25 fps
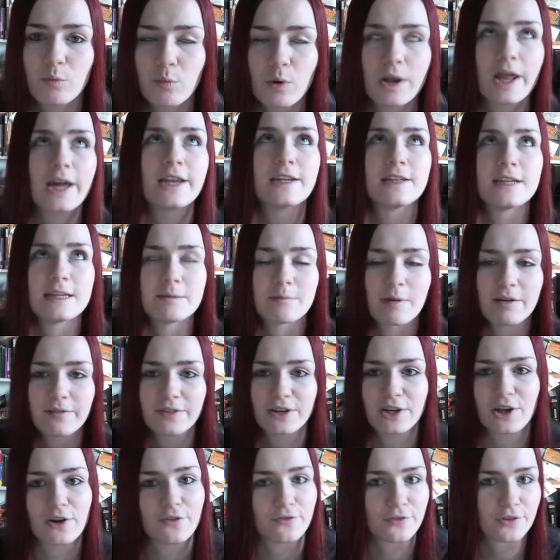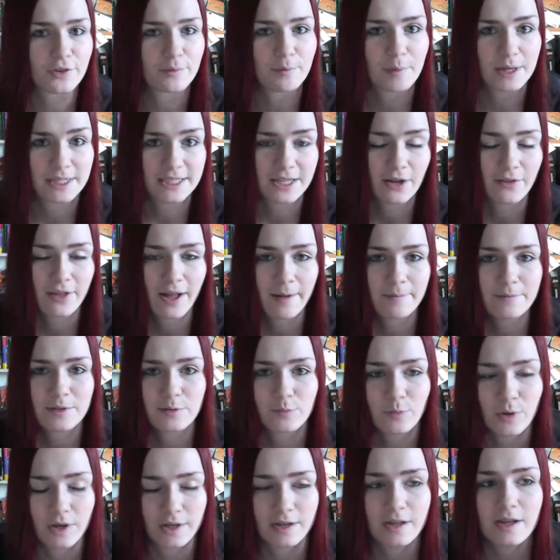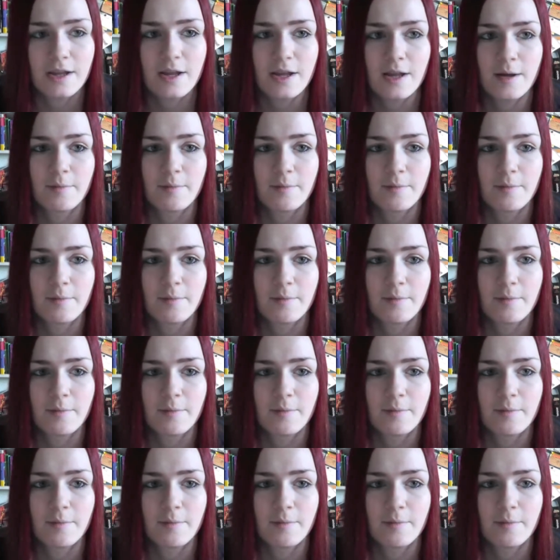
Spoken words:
When I did my video for my Southampton one,